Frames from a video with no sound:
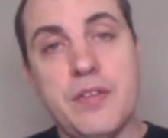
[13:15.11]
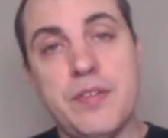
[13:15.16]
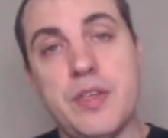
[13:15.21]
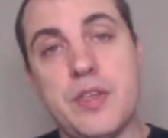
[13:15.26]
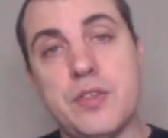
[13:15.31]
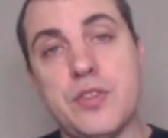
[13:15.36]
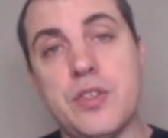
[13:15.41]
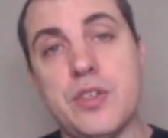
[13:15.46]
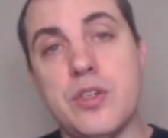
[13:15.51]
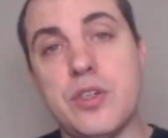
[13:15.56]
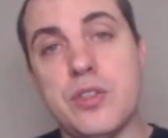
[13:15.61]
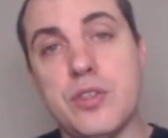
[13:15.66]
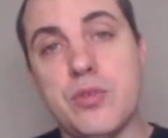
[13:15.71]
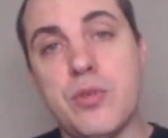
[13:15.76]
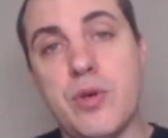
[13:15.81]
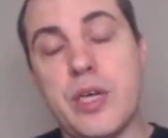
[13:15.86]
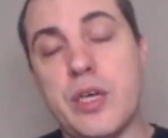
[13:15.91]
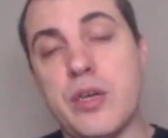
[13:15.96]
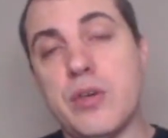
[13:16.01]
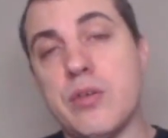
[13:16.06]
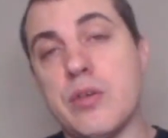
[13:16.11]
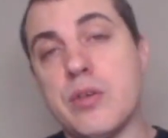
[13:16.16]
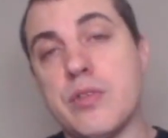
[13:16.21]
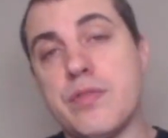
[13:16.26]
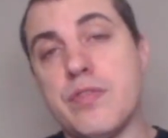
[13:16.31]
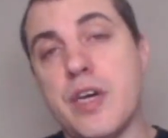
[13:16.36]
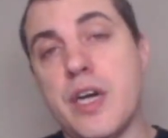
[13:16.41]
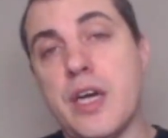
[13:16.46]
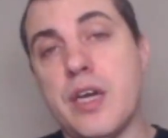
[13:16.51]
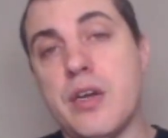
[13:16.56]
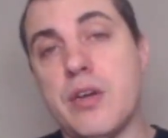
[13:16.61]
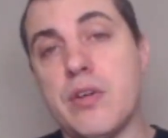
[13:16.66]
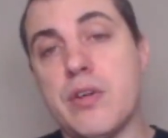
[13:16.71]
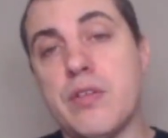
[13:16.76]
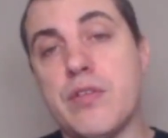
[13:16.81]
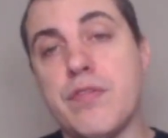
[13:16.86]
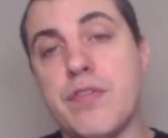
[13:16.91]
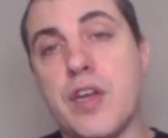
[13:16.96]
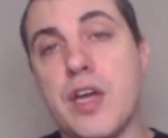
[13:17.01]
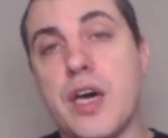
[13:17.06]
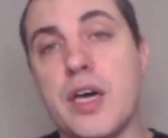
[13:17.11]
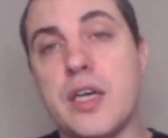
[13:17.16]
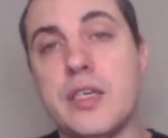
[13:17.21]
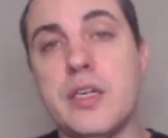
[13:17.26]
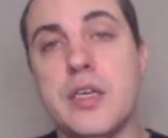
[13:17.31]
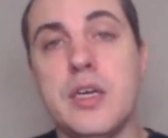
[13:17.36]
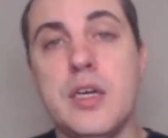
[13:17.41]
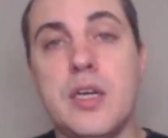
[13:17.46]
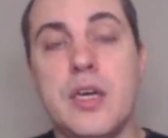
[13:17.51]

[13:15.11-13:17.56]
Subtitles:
there's an earthquake or a fire or a flood,